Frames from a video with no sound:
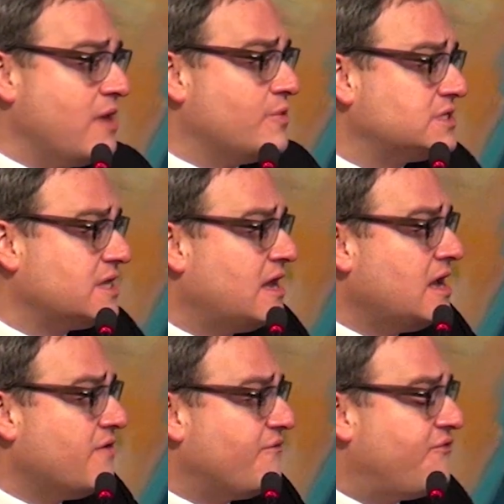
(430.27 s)
It was
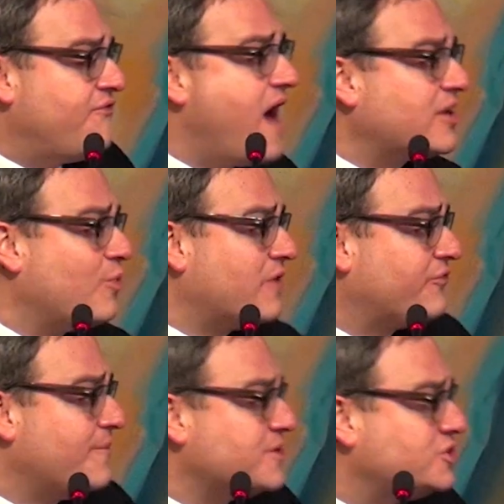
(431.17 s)
a fatwa
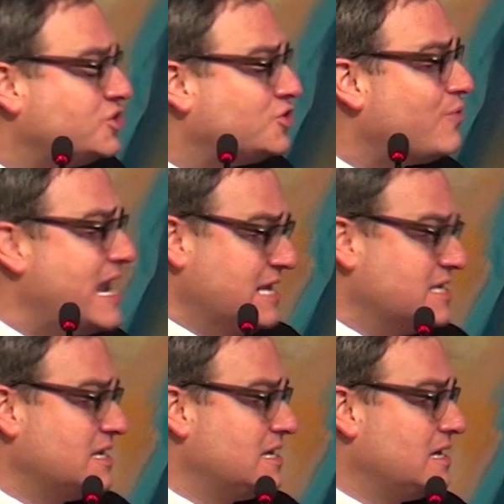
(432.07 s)
from the street.